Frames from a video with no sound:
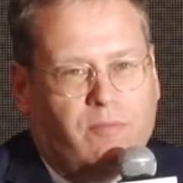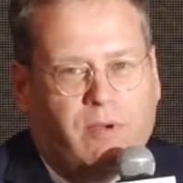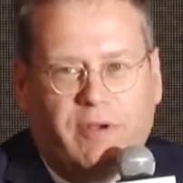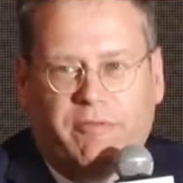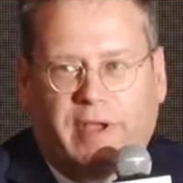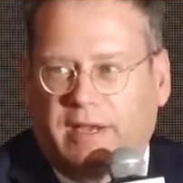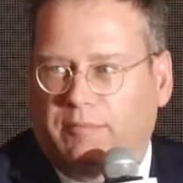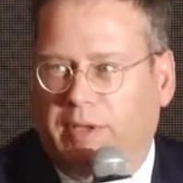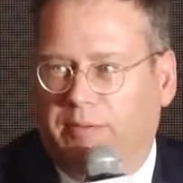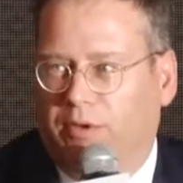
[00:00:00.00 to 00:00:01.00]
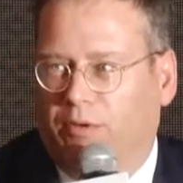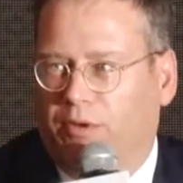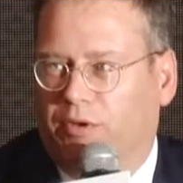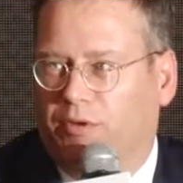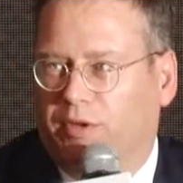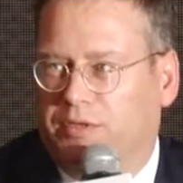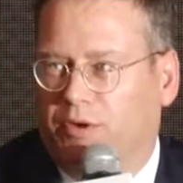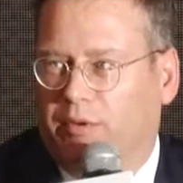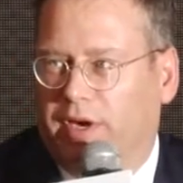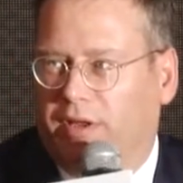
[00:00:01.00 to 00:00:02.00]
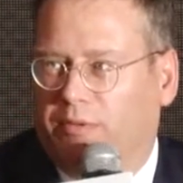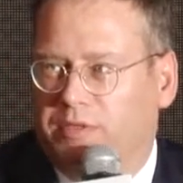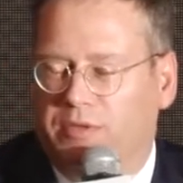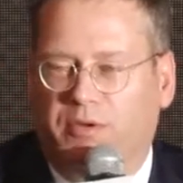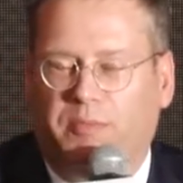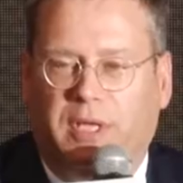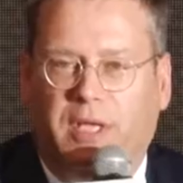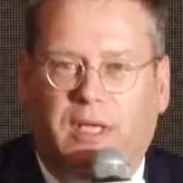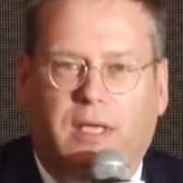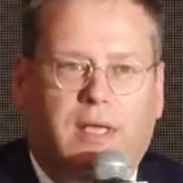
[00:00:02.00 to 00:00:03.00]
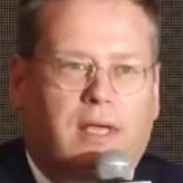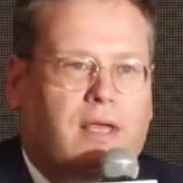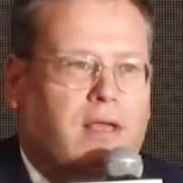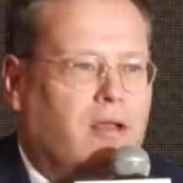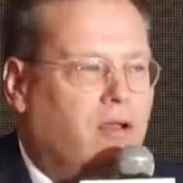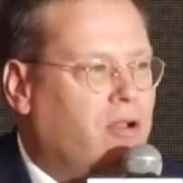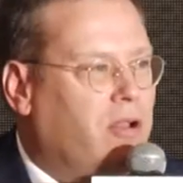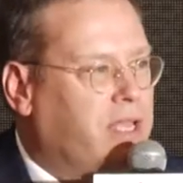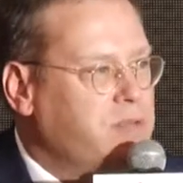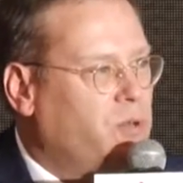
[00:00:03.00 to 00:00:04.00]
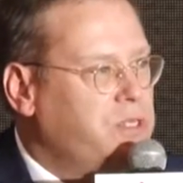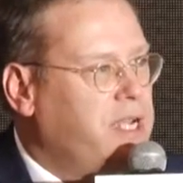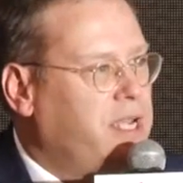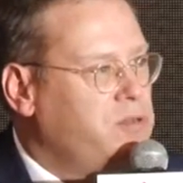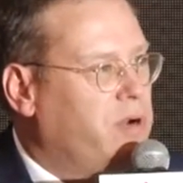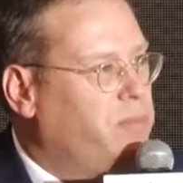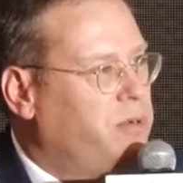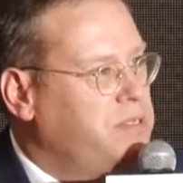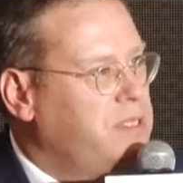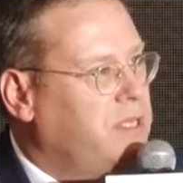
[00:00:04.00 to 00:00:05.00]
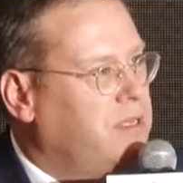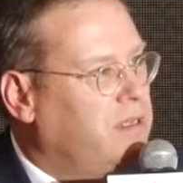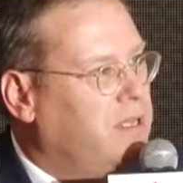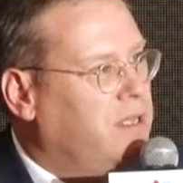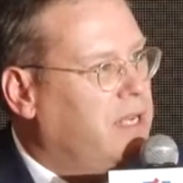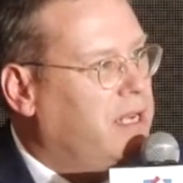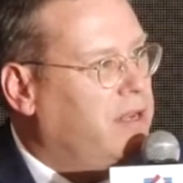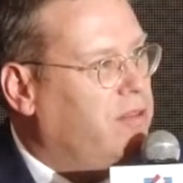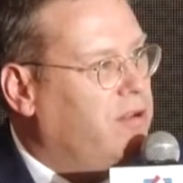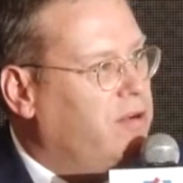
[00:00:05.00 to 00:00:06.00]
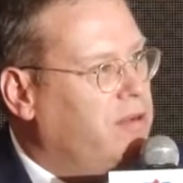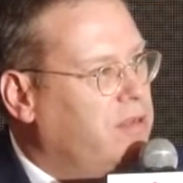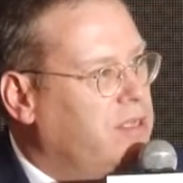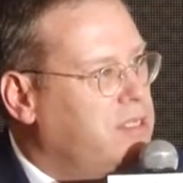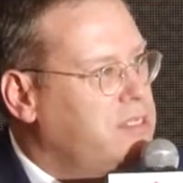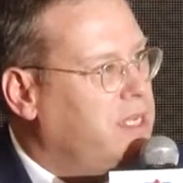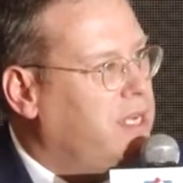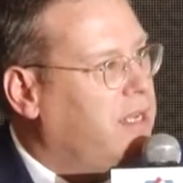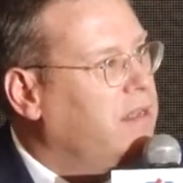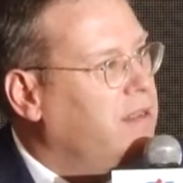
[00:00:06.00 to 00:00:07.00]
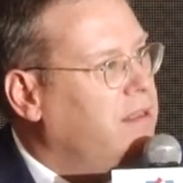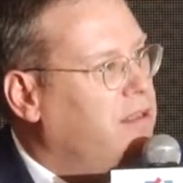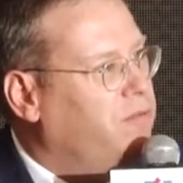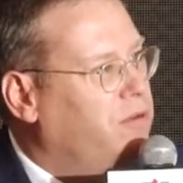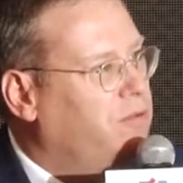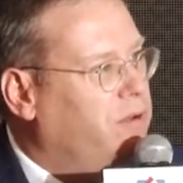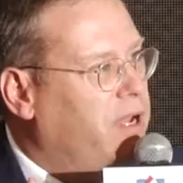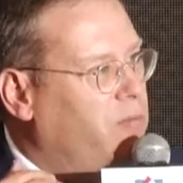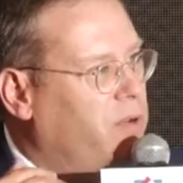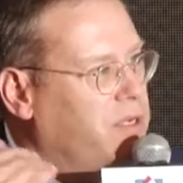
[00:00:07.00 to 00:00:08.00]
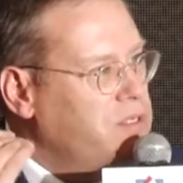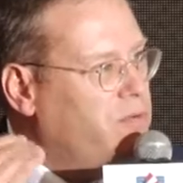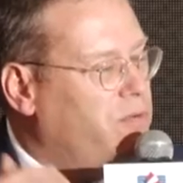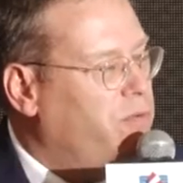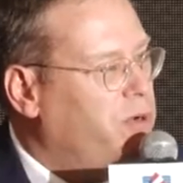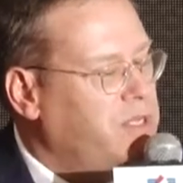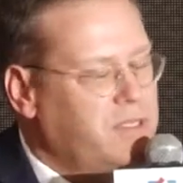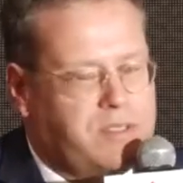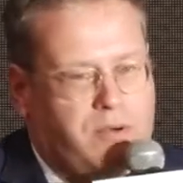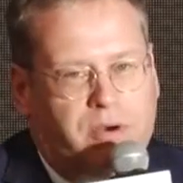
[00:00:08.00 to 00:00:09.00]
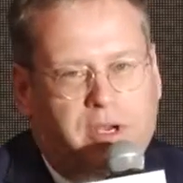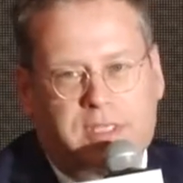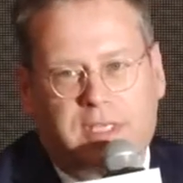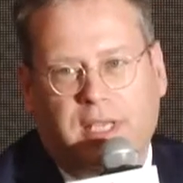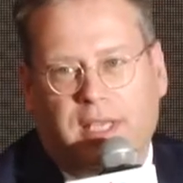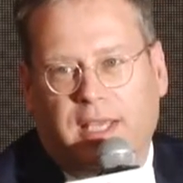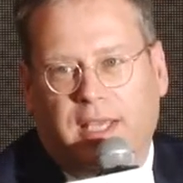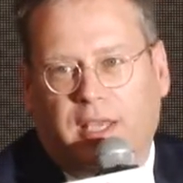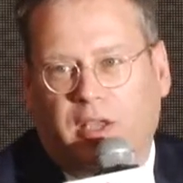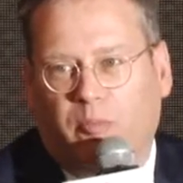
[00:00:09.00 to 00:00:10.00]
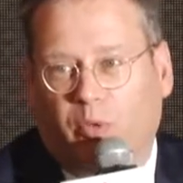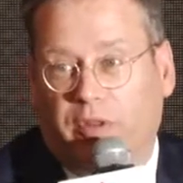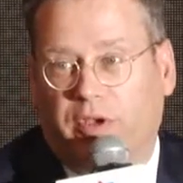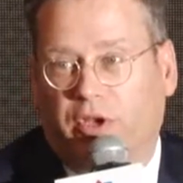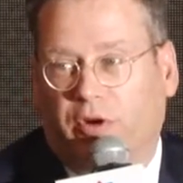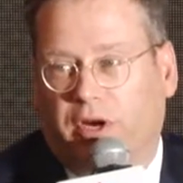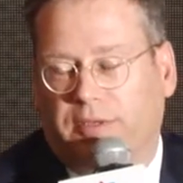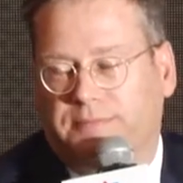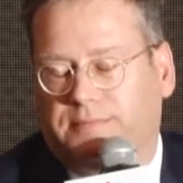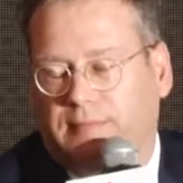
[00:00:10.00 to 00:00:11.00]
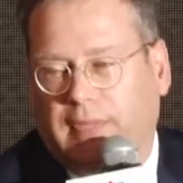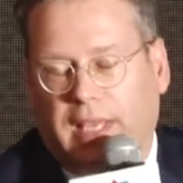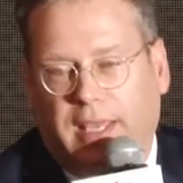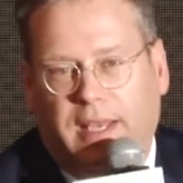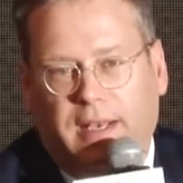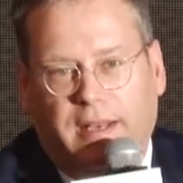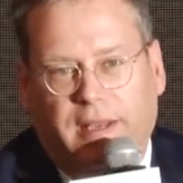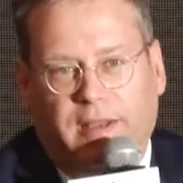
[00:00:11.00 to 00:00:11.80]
one fact, maybe you all know this already. It was new to me. Hong Kong has more skyscrapers than any other city, if you define one as over 14 stories, more than New York. And